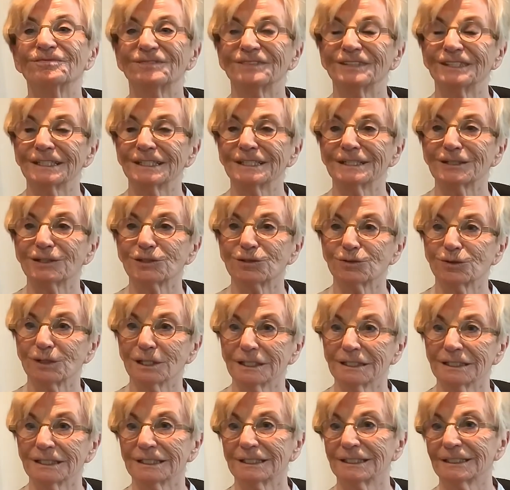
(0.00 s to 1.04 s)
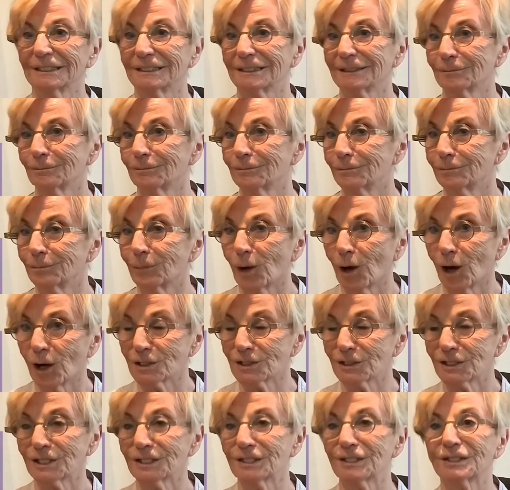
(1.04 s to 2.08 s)
deals with
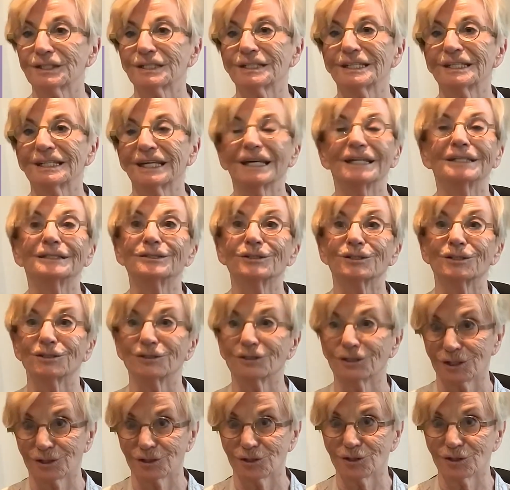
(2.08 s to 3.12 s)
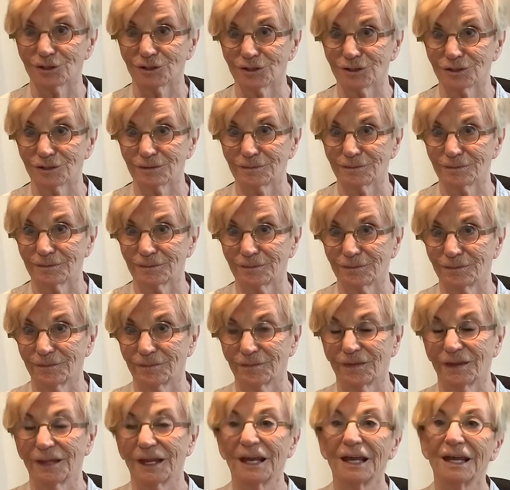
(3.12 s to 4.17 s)
pauses and transitions.
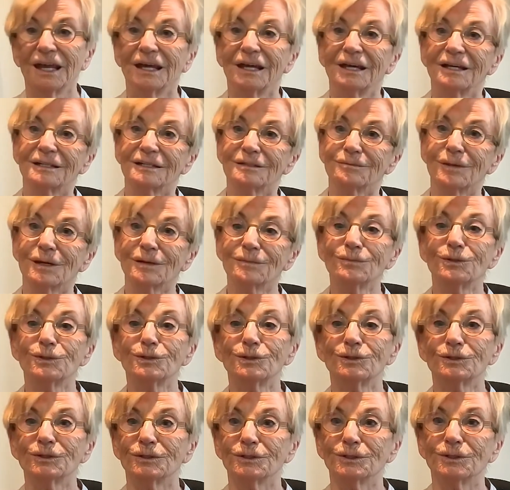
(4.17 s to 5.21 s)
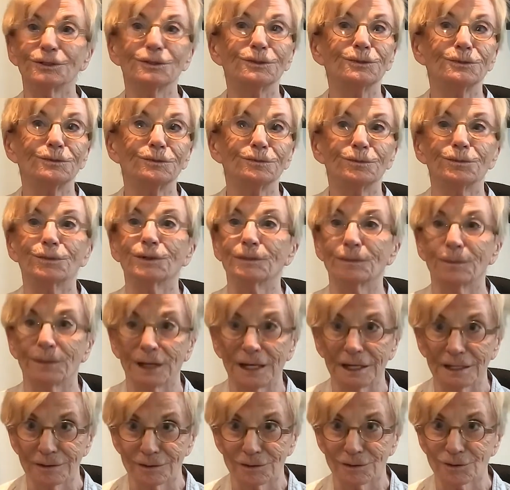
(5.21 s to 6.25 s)
Remember, you
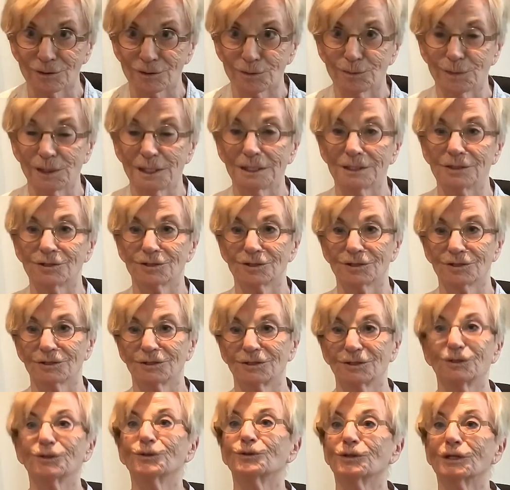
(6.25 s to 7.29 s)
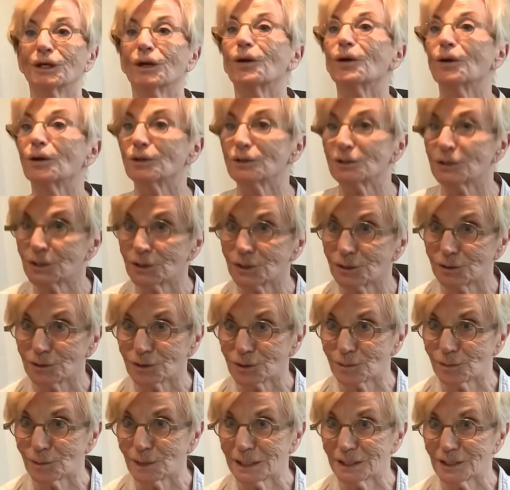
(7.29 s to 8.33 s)
prepare your speech, you rehearse your
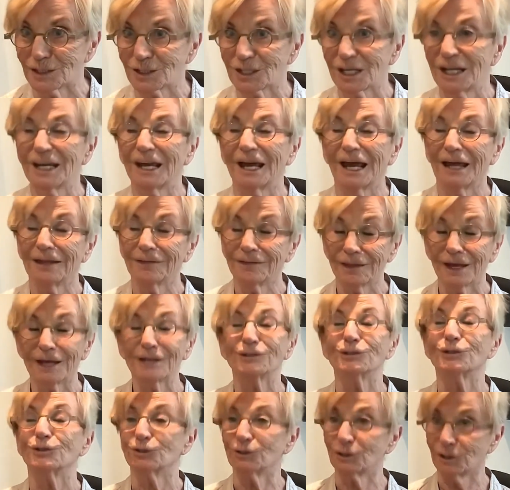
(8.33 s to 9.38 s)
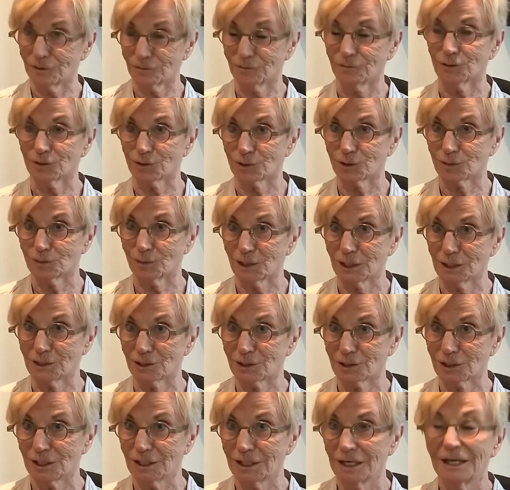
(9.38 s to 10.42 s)
speech, and then you give your
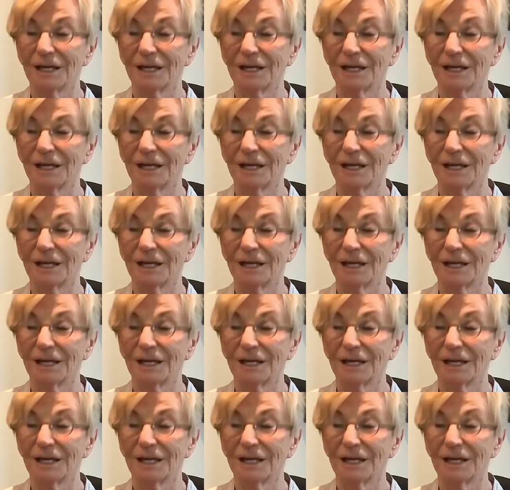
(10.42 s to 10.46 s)
speech.